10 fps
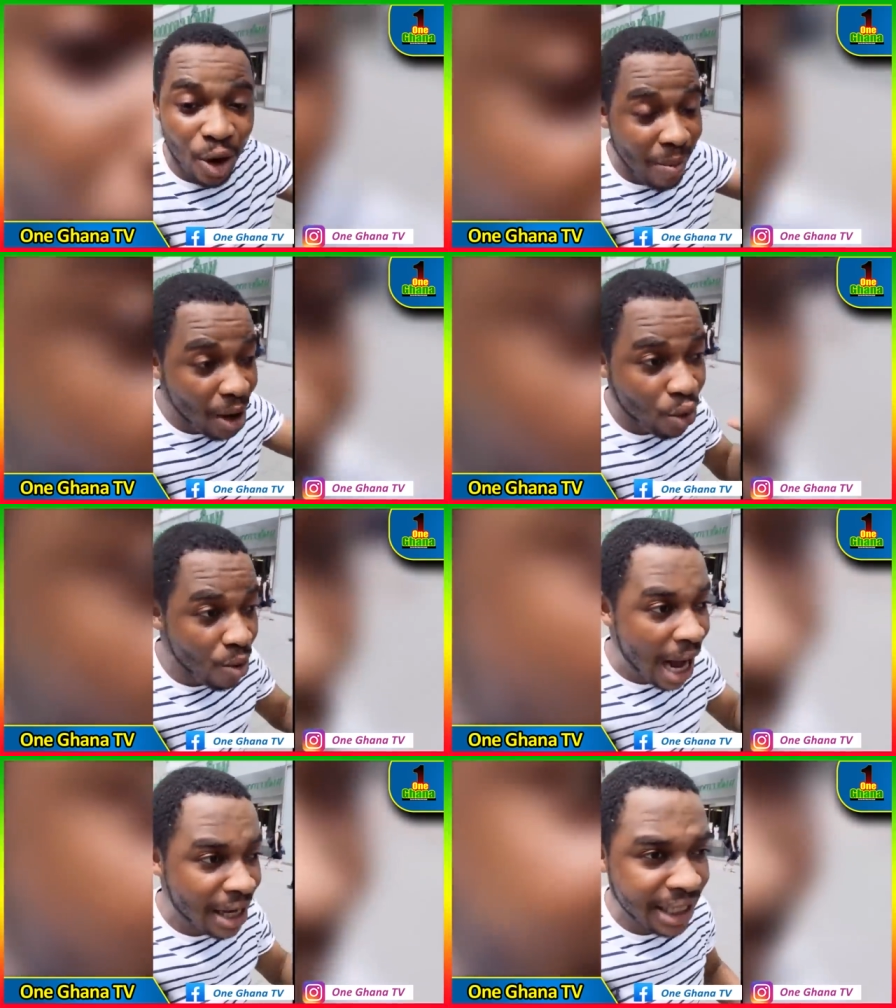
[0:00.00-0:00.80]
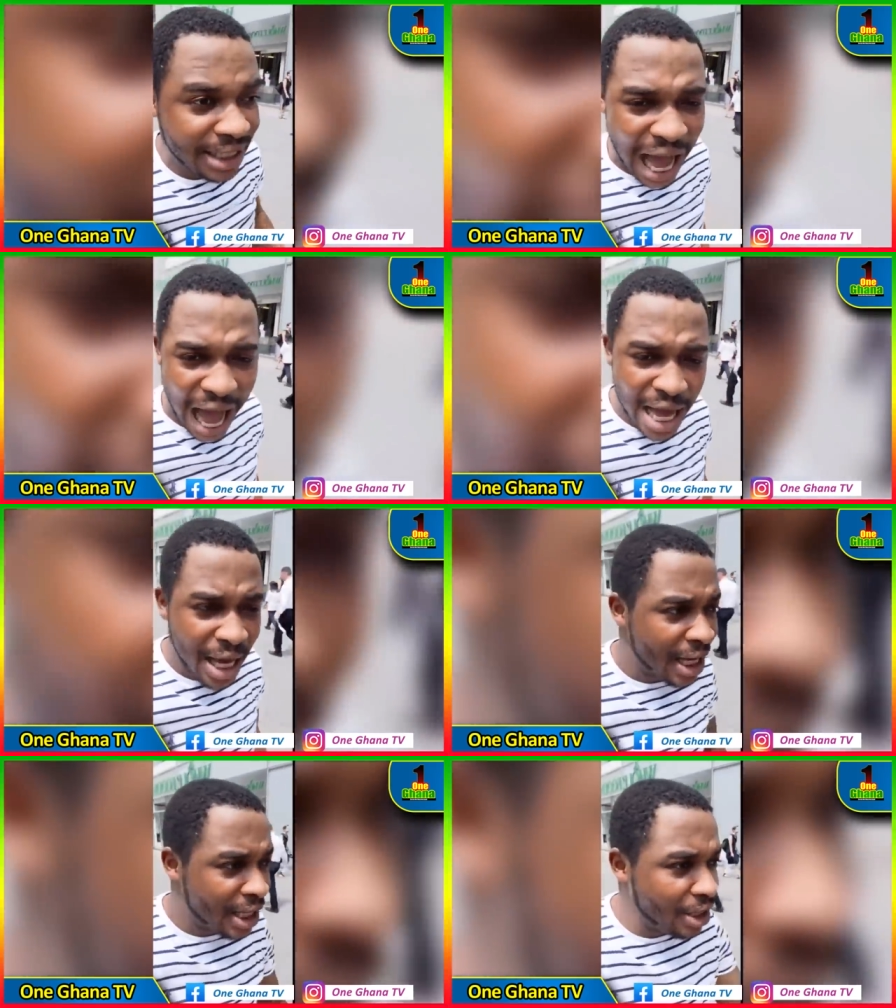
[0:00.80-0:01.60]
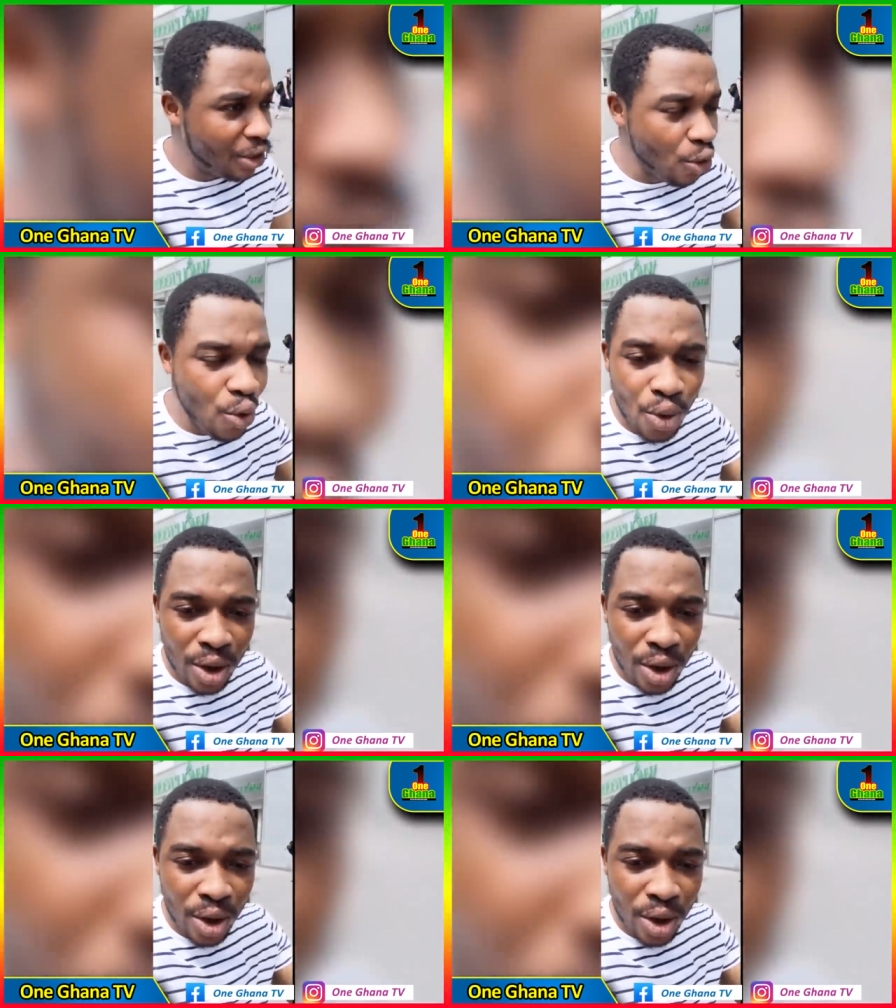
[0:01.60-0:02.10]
over room, and they say, ah, you.